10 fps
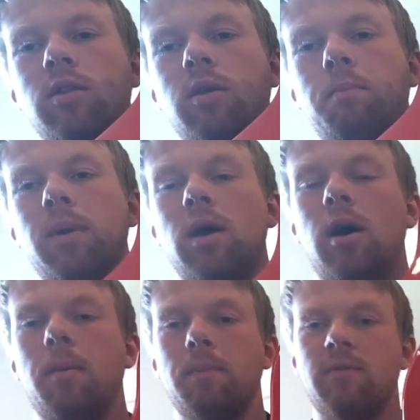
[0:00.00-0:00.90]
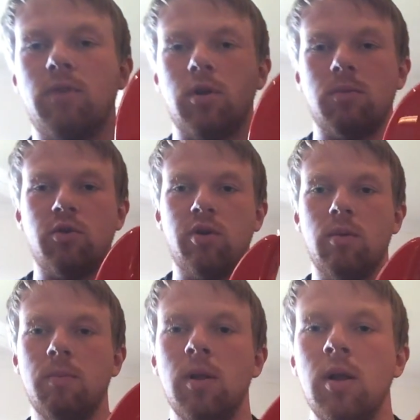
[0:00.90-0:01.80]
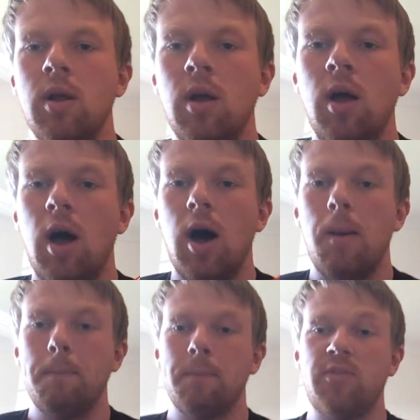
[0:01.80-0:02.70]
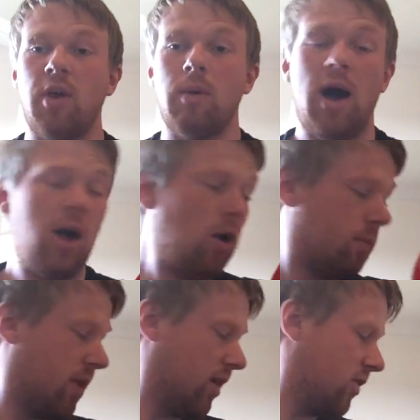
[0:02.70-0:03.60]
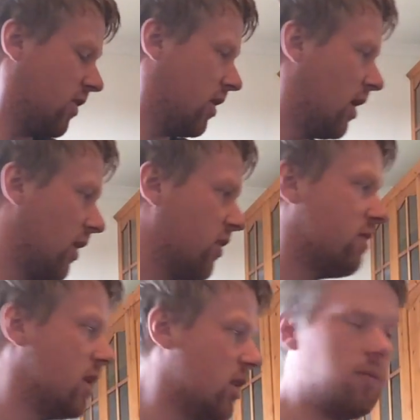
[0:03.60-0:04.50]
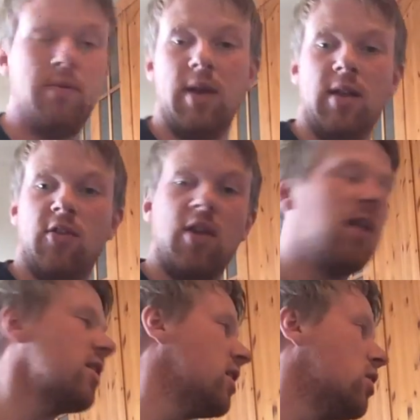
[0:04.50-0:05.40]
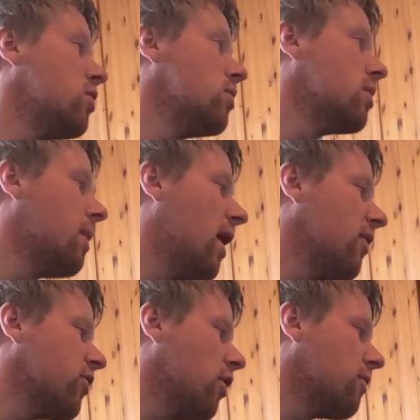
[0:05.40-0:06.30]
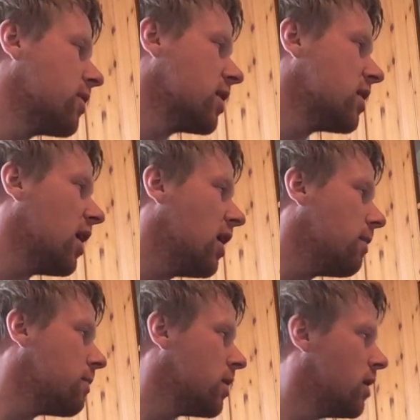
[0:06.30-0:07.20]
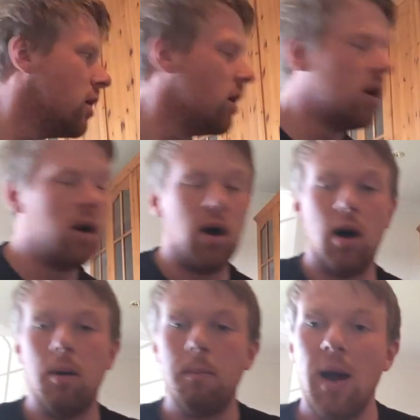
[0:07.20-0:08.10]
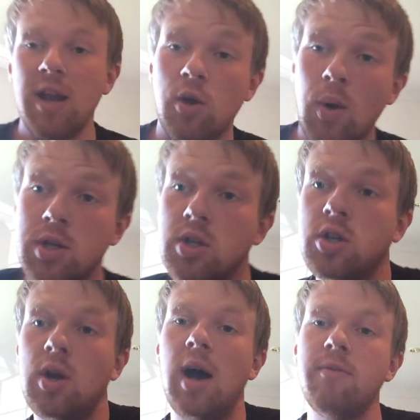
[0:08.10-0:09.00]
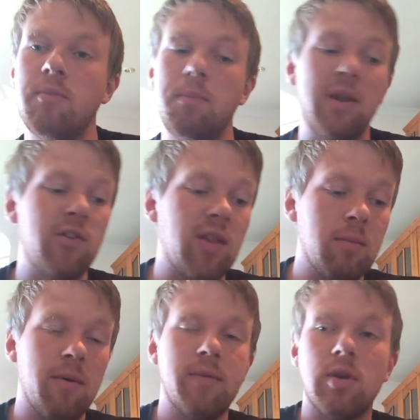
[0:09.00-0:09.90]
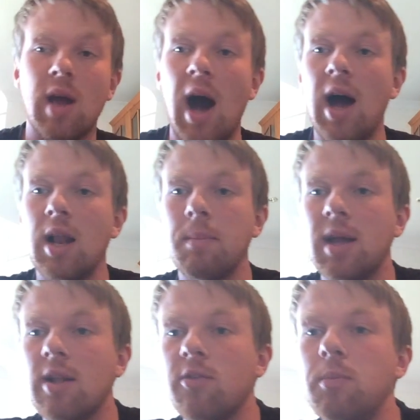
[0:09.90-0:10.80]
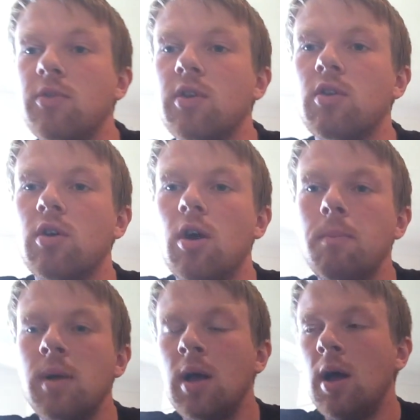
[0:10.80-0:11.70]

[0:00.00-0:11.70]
the volume control. So I hope that has given a little bit of insight into the parts of the guitar. Any questions you have, please send them over to kyle@mcgillsmusic.com,